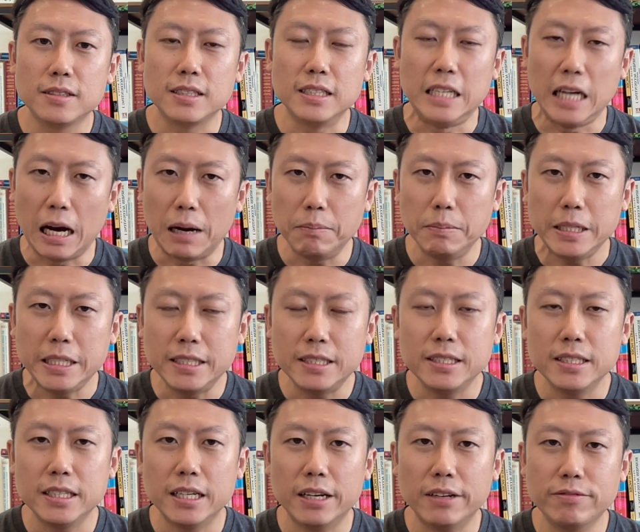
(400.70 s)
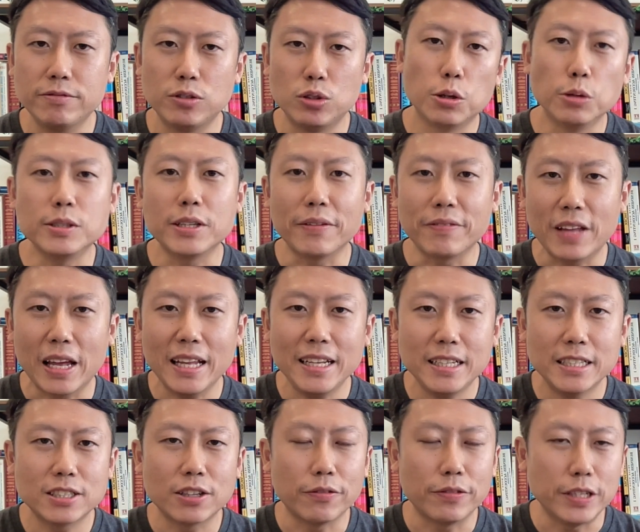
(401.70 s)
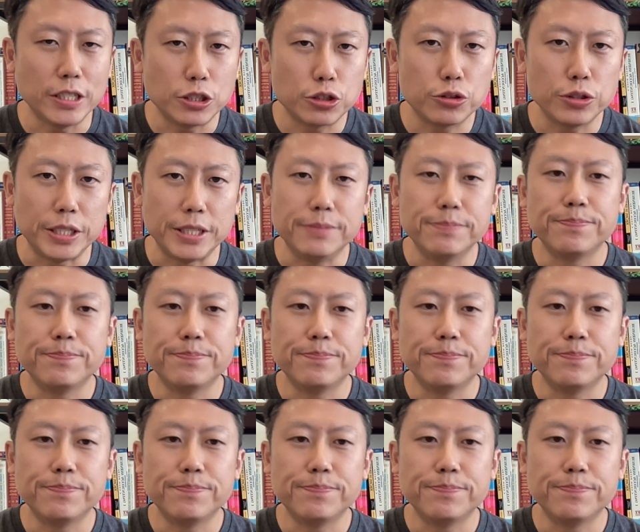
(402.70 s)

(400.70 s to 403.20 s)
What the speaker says: GARP ETF. Those have 10 years of history.